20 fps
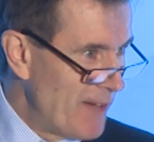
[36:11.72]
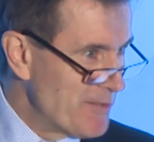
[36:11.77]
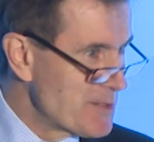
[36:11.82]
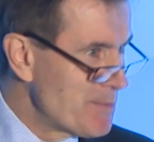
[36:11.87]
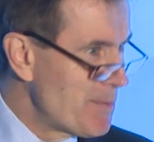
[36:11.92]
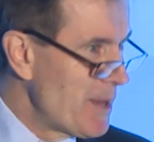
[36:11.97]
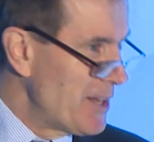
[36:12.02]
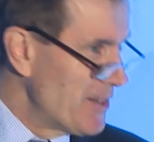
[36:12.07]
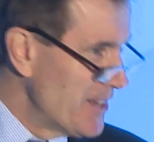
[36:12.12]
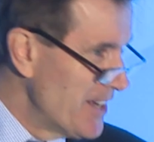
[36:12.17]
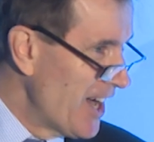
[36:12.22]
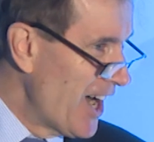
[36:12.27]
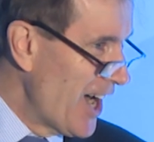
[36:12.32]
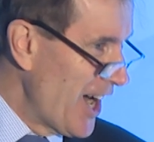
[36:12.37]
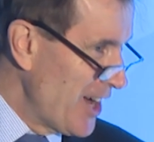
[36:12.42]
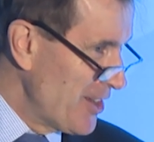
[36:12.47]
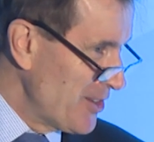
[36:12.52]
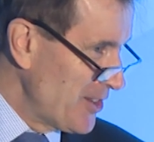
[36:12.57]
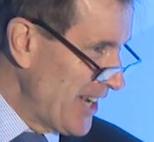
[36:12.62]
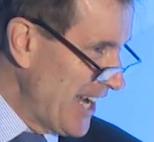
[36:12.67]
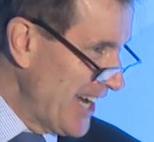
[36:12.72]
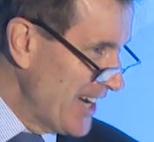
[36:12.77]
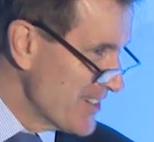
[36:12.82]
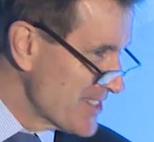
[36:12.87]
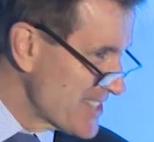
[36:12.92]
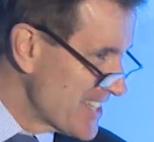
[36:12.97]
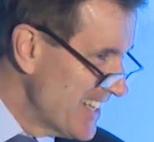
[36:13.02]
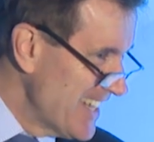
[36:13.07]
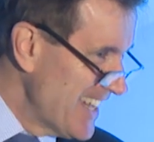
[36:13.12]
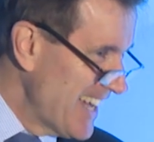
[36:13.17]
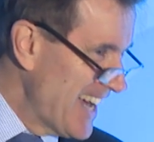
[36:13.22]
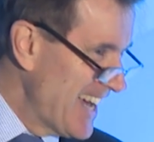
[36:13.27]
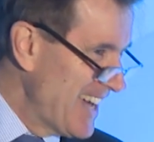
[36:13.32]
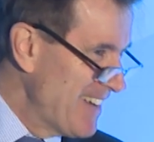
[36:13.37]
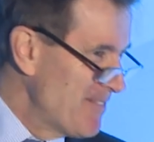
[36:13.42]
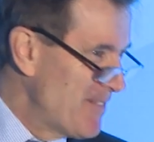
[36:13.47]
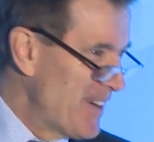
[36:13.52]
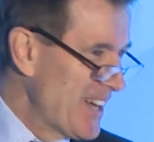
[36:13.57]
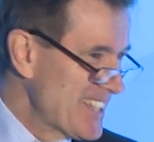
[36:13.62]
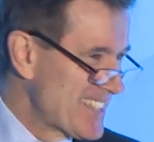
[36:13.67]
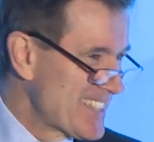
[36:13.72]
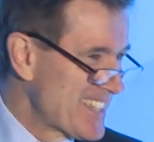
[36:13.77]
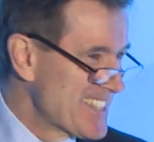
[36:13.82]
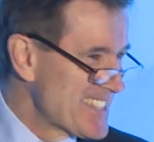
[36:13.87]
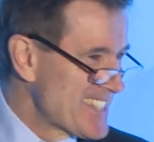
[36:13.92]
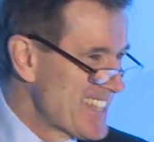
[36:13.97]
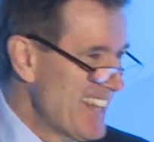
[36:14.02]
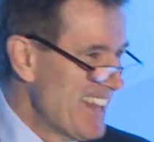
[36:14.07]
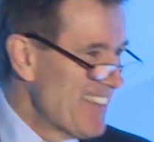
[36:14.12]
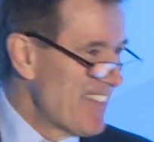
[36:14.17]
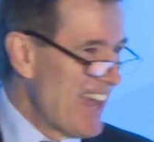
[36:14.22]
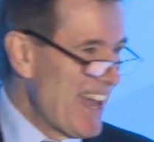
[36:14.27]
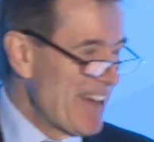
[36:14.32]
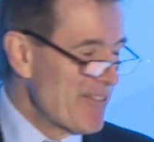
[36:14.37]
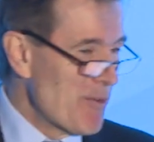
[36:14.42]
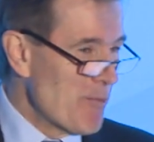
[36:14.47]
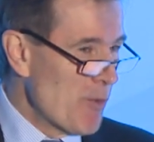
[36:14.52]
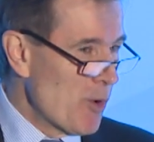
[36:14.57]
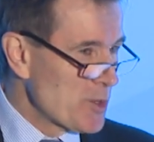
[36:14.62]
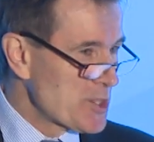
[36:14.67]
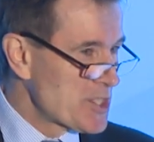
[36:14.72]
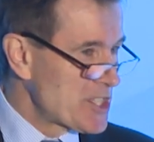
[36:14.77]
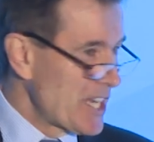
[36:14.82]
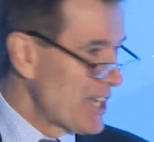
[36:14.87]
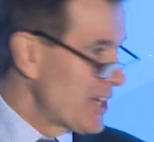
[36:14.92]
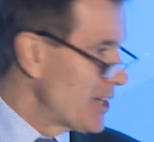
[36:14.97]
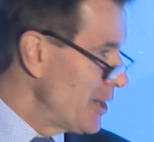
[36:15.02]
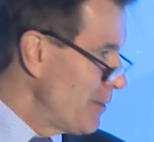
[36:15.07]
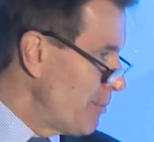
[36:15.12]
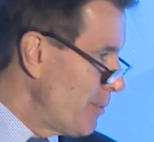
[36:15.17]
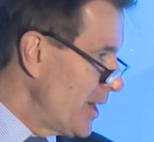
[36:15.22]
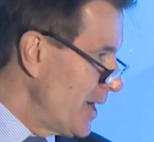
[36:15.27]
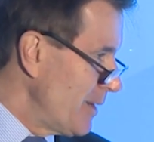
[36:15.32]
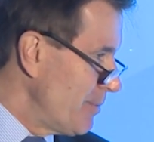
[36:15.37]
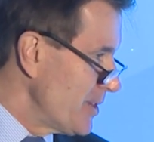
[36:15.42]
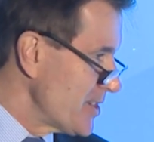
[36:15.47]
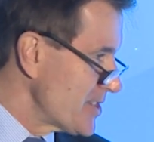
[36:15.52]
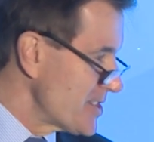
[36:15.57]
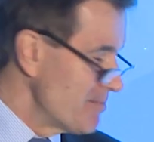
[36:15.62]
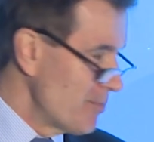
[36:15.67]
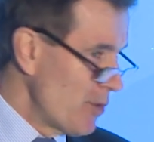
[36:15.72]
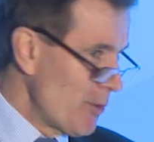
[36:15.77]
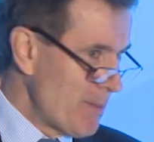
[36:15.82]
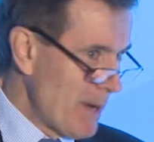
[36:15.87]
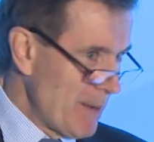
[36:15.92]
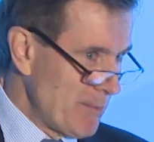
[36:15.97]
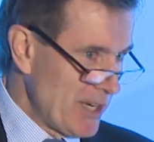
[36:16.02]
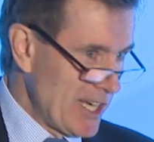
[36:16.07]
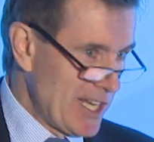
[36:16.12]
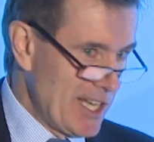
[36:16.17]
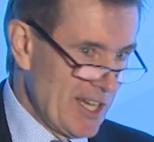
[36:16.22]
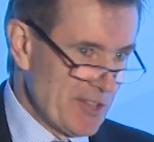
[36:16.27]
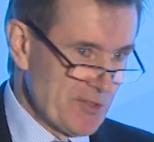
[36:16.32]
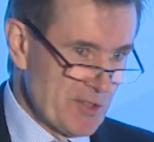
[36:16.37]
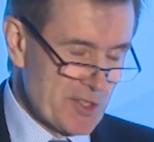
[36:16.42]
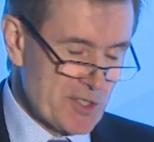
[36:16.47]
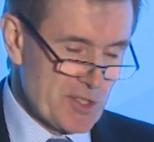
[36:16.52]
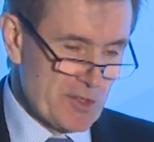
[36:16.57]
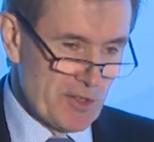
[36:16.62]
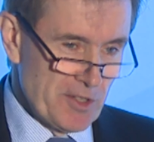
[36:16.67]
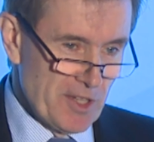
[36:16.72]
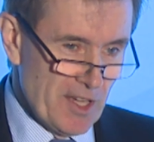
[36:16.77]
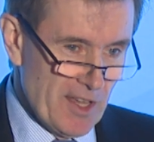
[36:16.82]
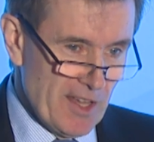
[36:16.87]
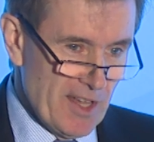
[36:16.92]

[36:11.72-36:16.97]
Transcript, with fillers: is a bit higher than ours, uh, but because they have a more singular purpose, more publicly understood.